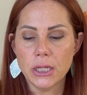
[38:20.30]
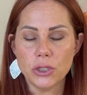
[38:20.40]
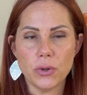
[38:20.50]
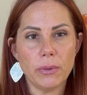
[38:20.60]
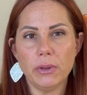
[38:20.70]

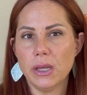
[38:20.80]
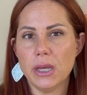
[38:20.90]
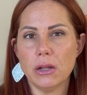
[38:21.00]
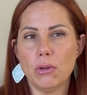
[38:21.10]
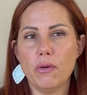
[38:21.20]
Do I really need
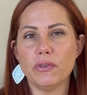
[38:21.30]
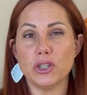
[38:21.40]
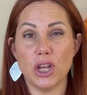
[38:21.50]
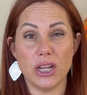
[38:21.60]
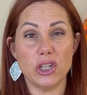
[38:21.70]
a loaf or
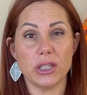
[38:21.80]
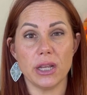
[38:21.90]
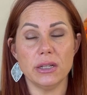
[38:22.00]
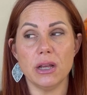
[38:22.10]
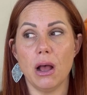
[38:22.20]
should I just get
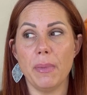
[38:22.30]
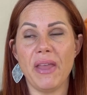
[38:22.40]
a tub?